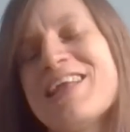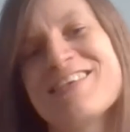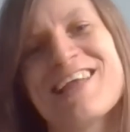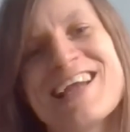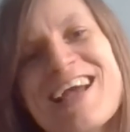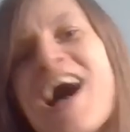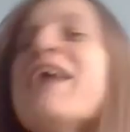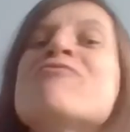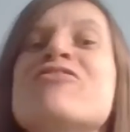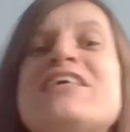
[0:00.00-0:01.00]
that's like
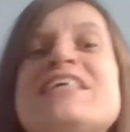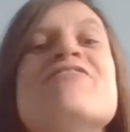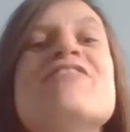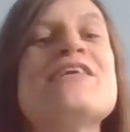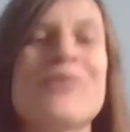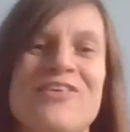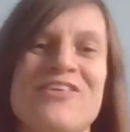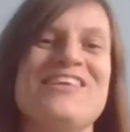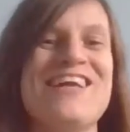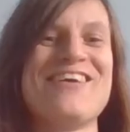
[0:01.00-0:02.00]
I really really
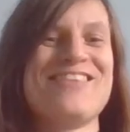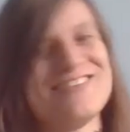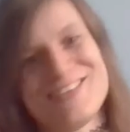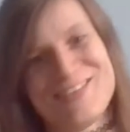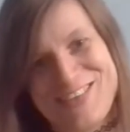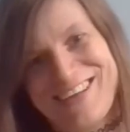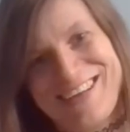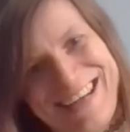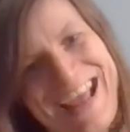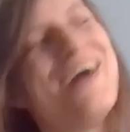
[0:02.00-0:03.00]
want you know this to be
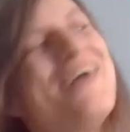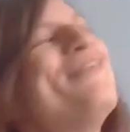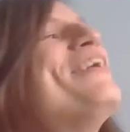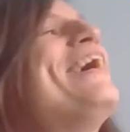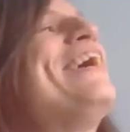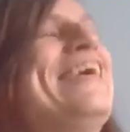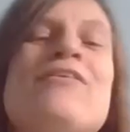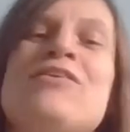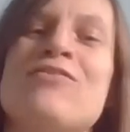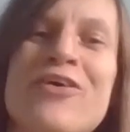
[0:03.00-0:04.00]
done now but you know
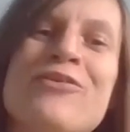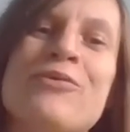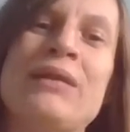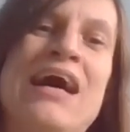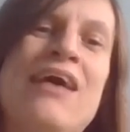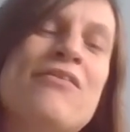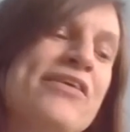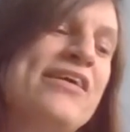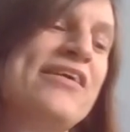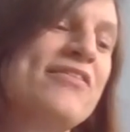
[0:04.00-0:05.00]
you've got to allow
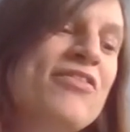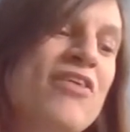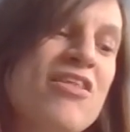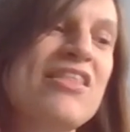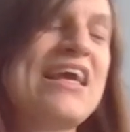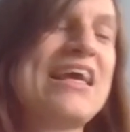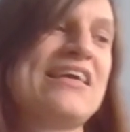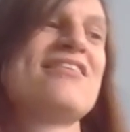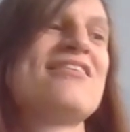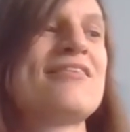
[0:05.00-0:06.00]
for, for other
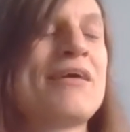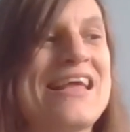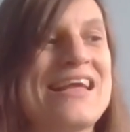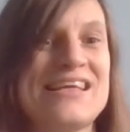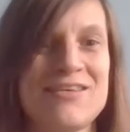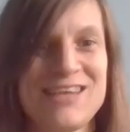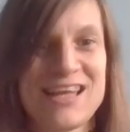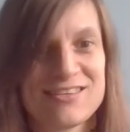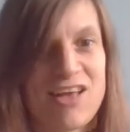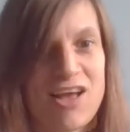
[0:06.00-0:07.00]
things so I think you know
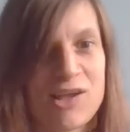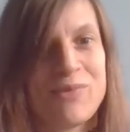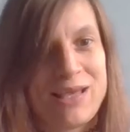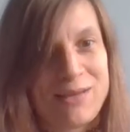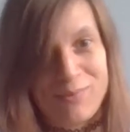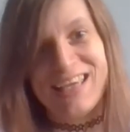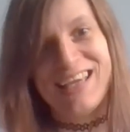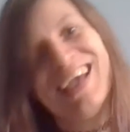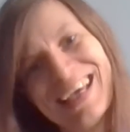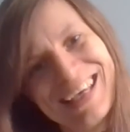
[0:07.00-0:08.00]
next time maybe